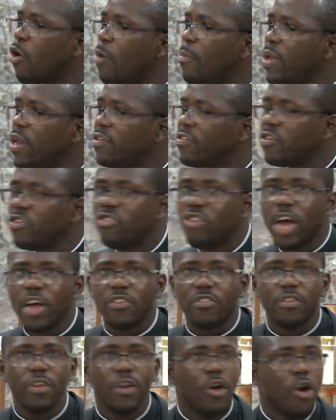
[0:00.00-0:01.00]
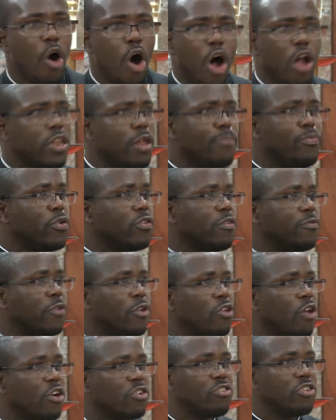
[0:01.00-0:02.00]
homilies in church, all the beautiful
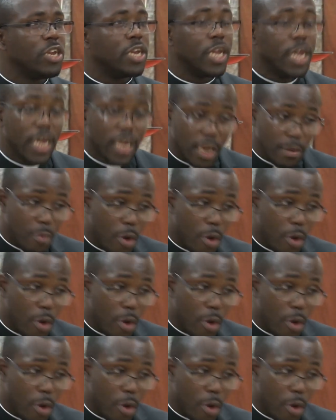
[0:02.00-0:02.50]
doctrine. The